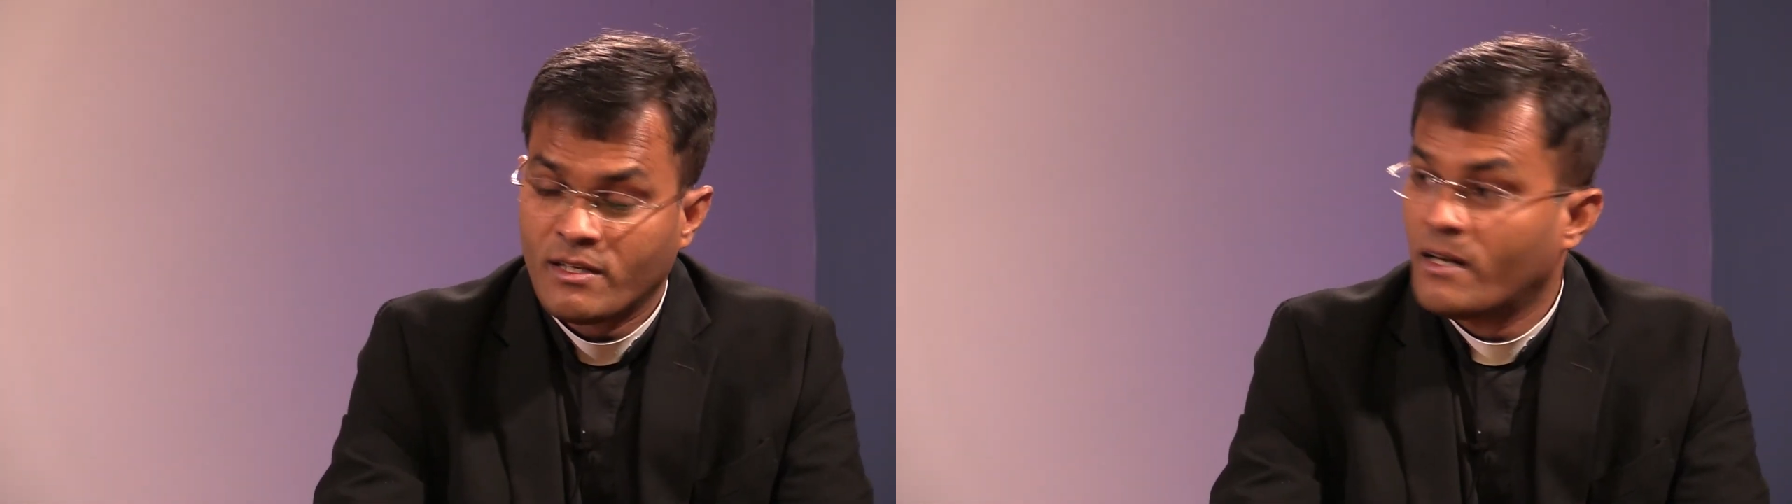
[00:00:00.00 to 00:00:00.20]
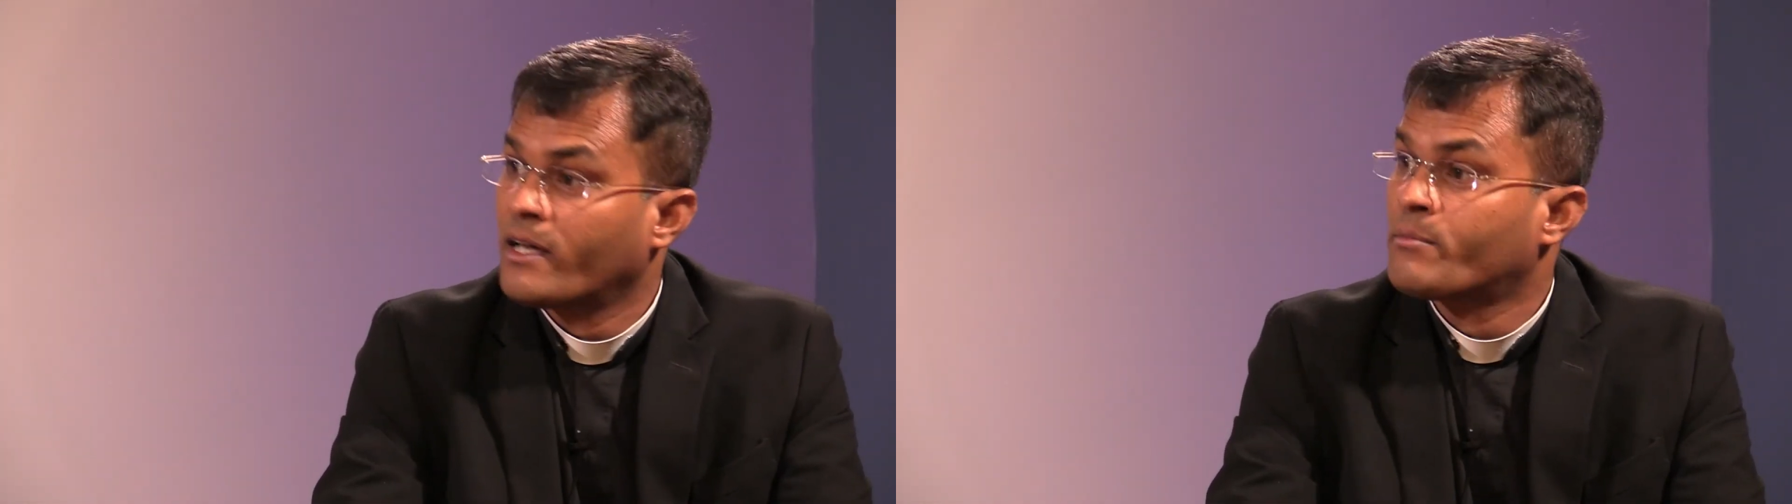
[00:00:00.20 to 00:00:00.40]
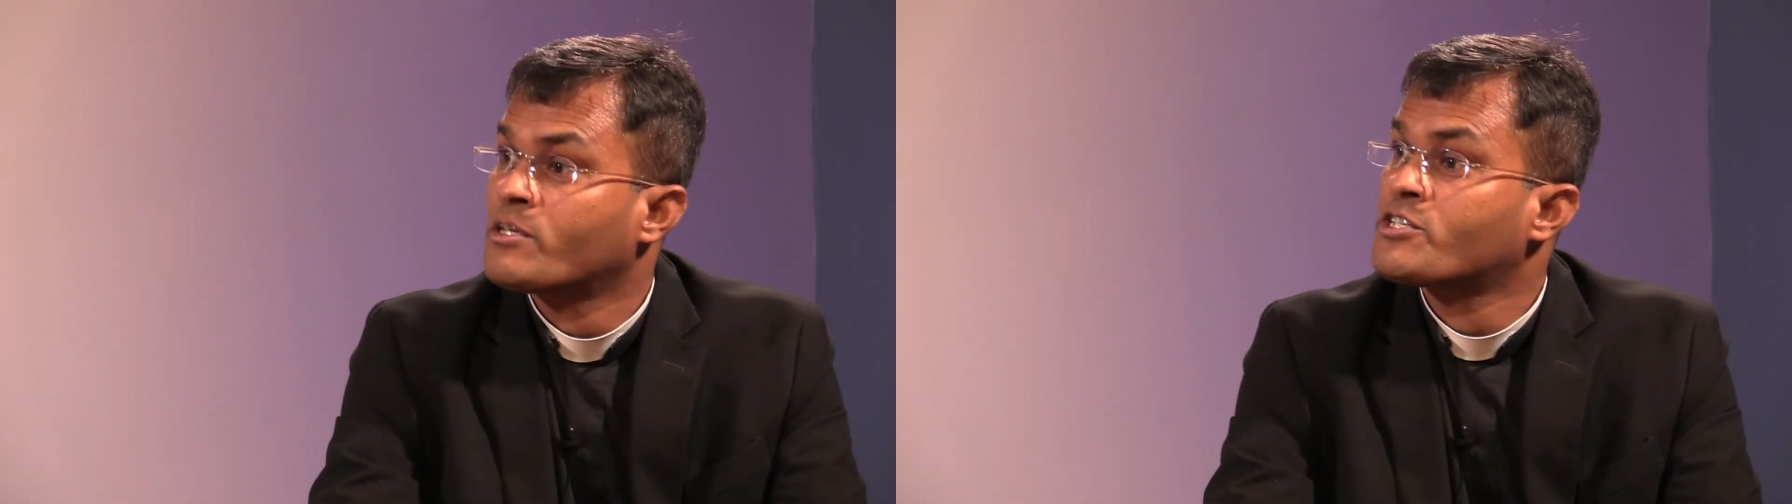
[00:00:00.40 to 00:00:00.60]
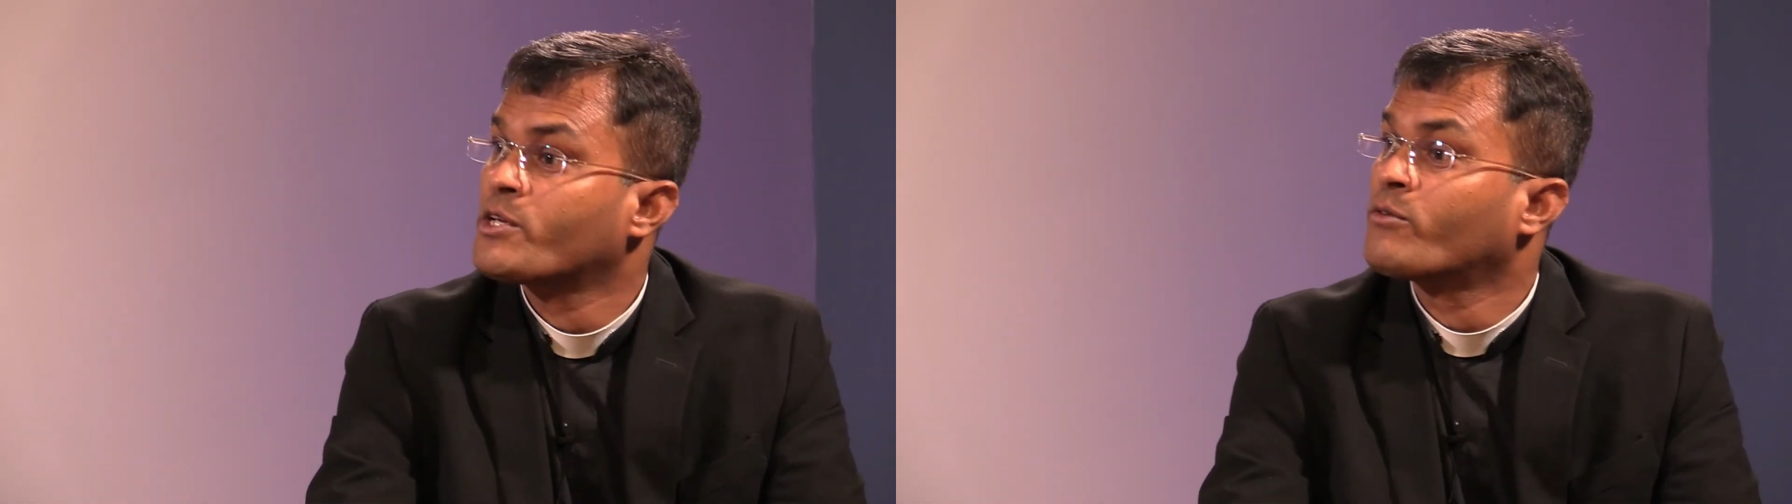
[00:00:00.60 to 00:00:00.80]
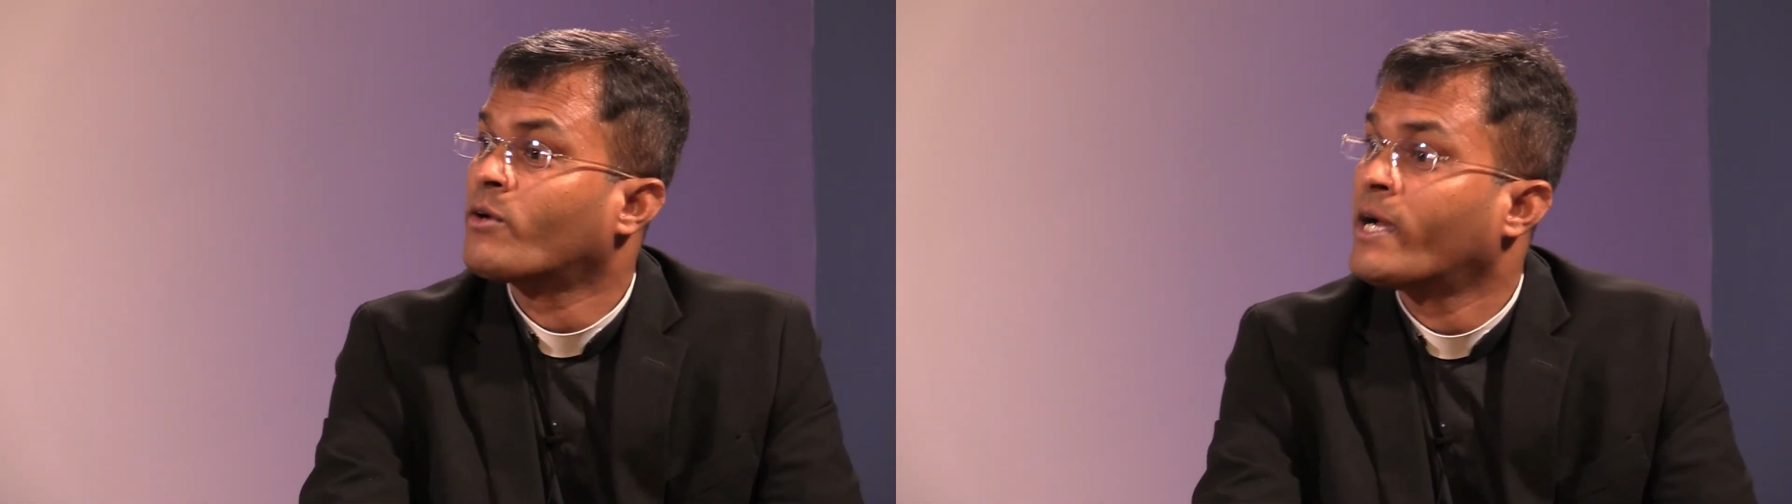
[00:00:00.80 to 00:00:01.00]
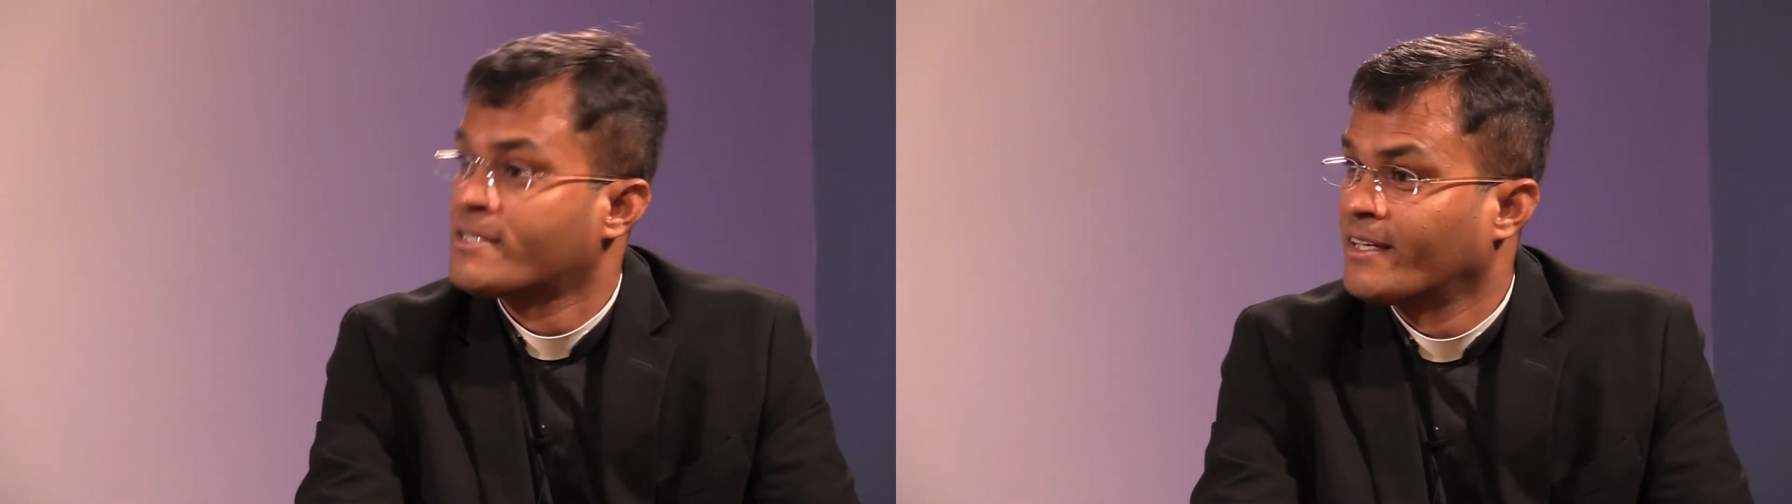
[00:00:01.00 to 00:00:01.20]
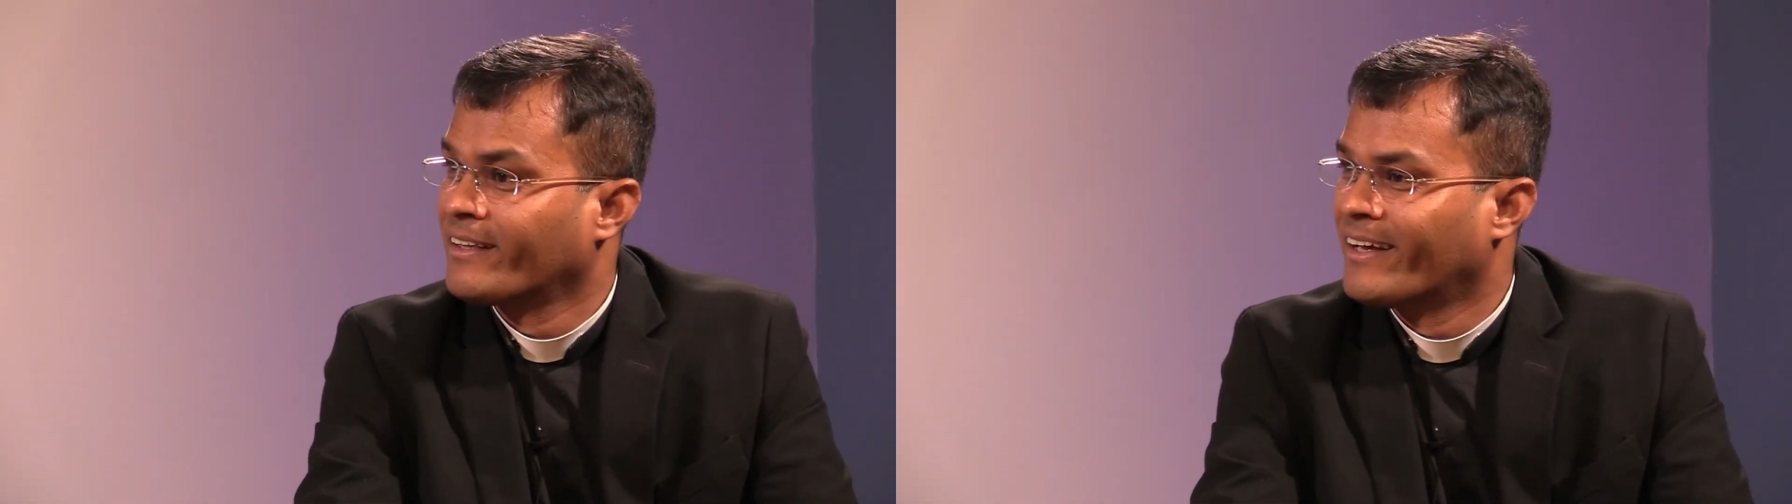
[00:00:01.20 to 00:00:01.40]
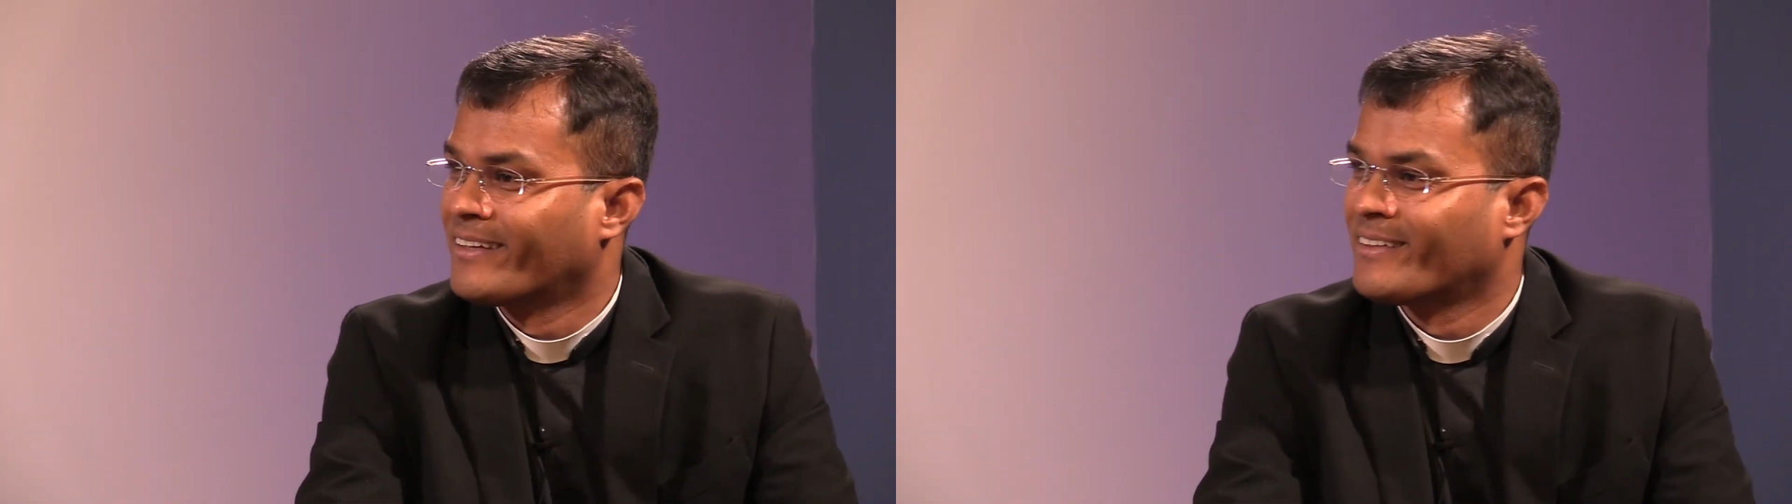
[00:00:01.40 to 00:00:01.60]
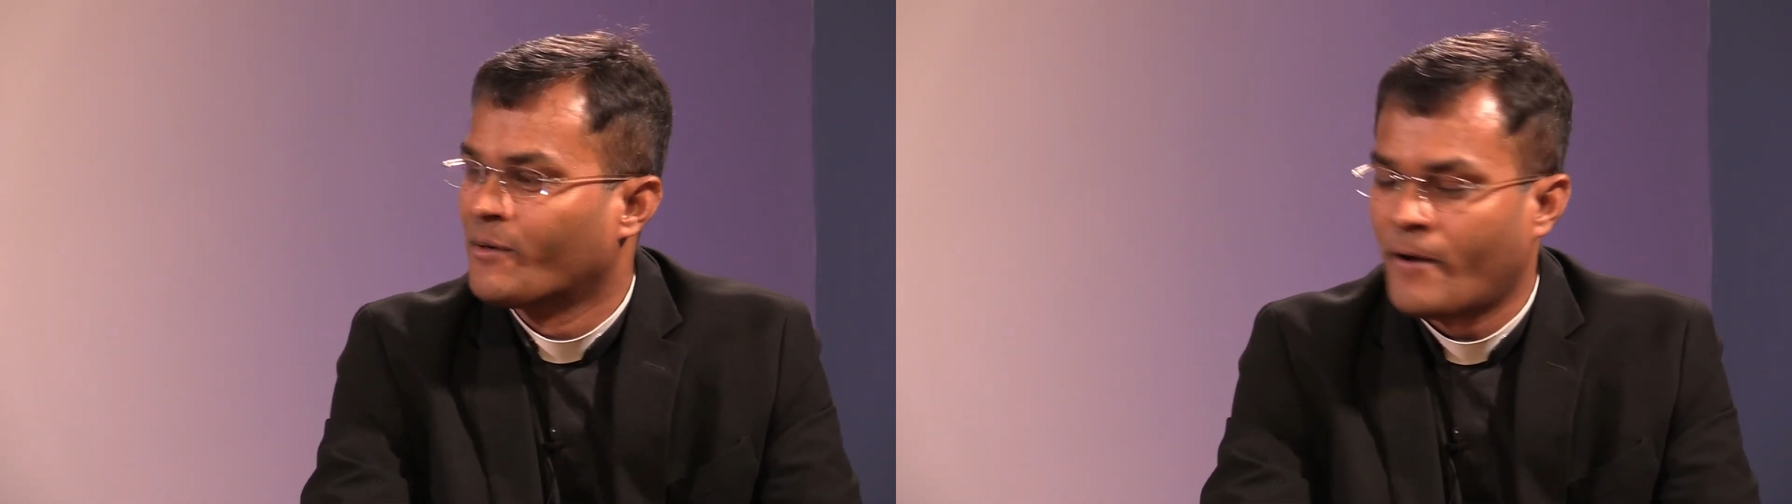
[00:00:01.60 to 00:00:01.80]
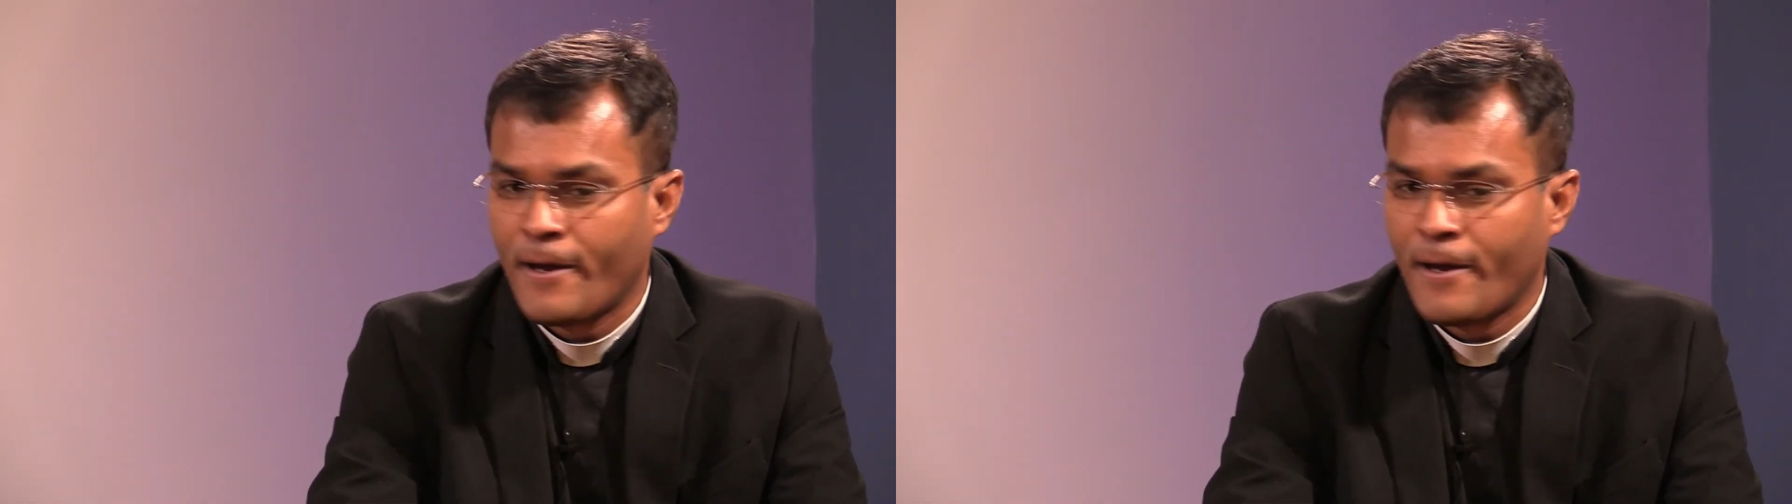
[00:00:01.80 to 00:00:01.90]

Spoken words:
and I appreciate you for asking that. Okay.